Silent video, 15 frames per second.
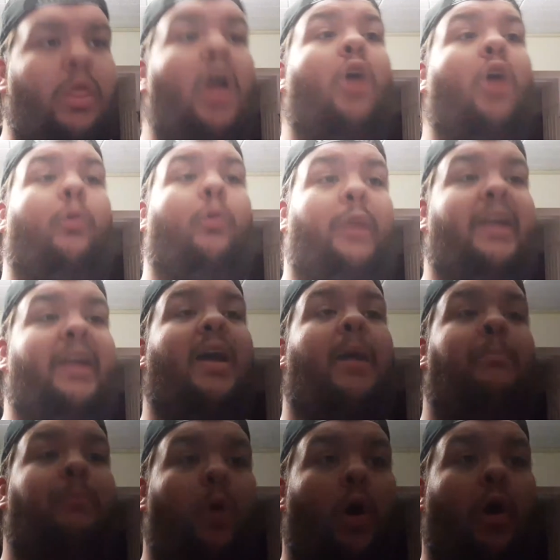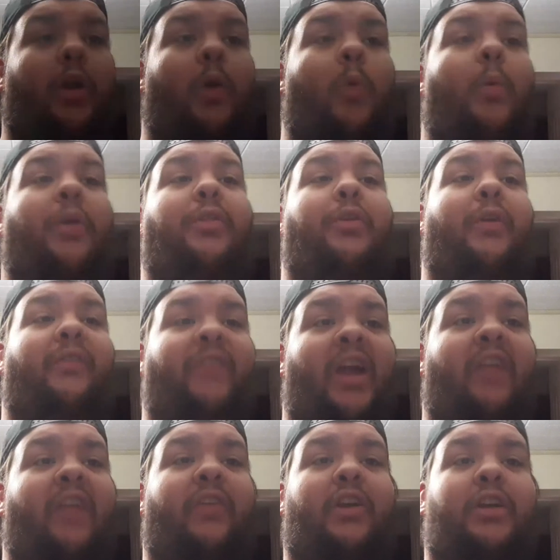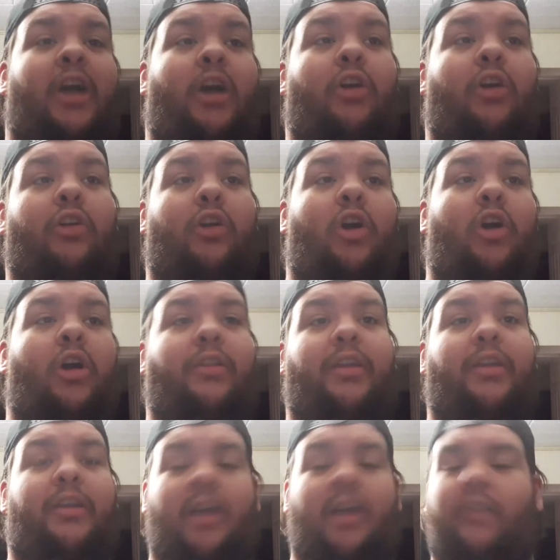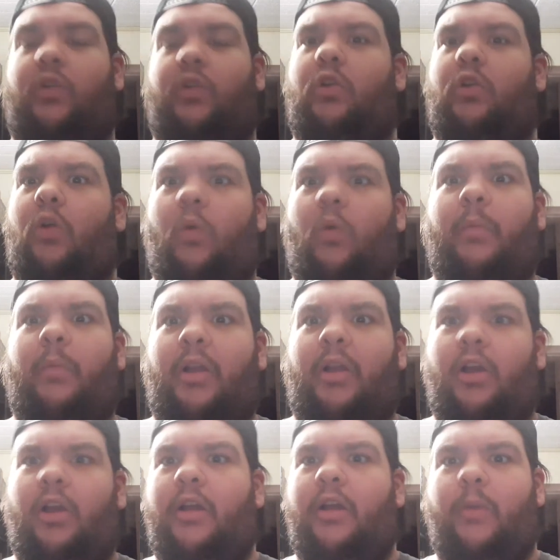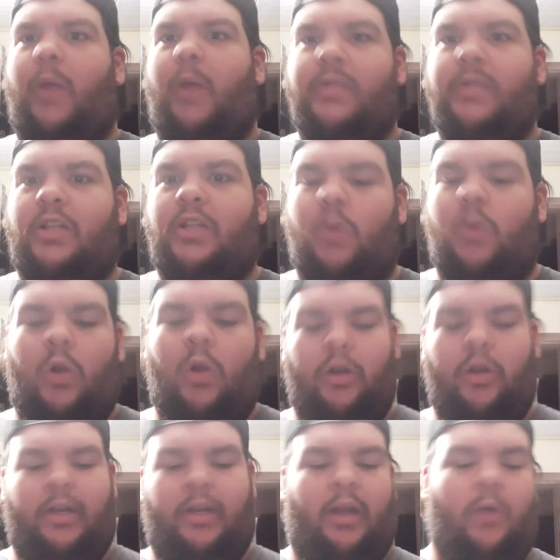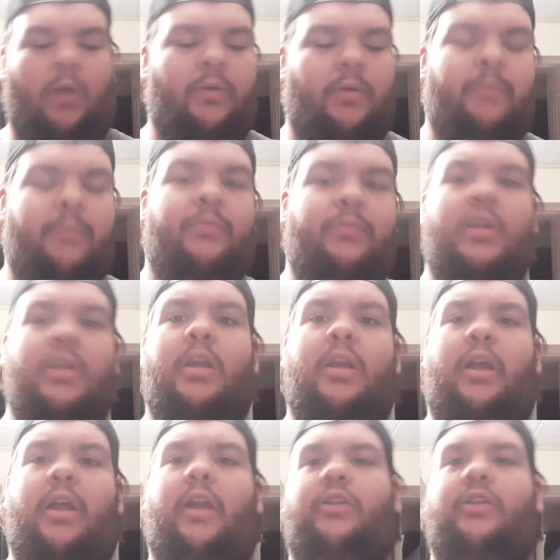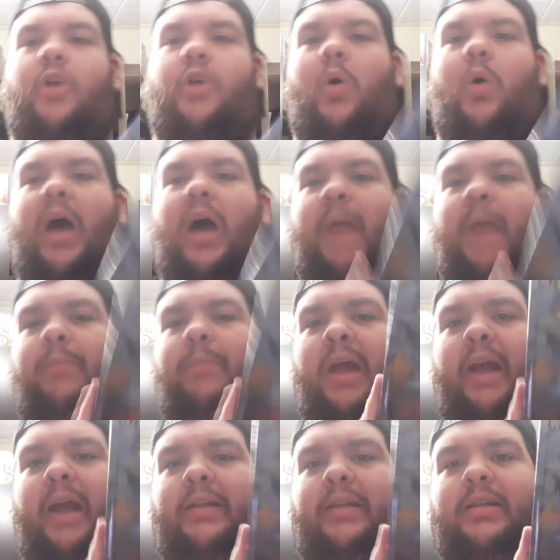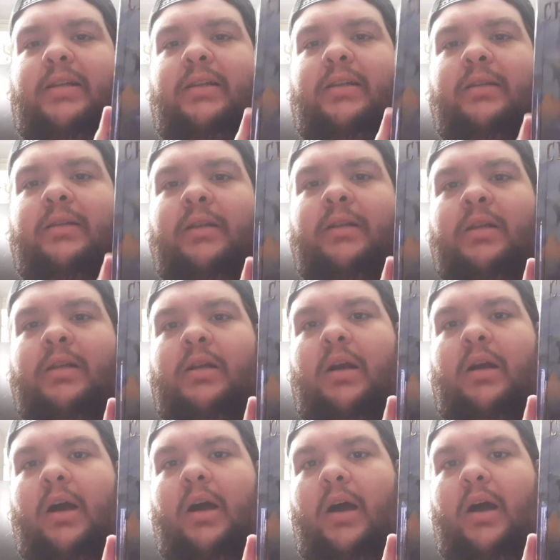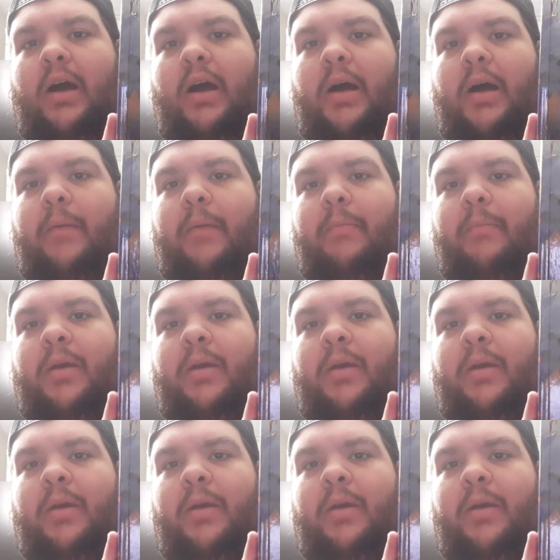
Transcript: read a book with your favorite color on the cover. Oh my god, Why was that so hard to get out. And so I picked um,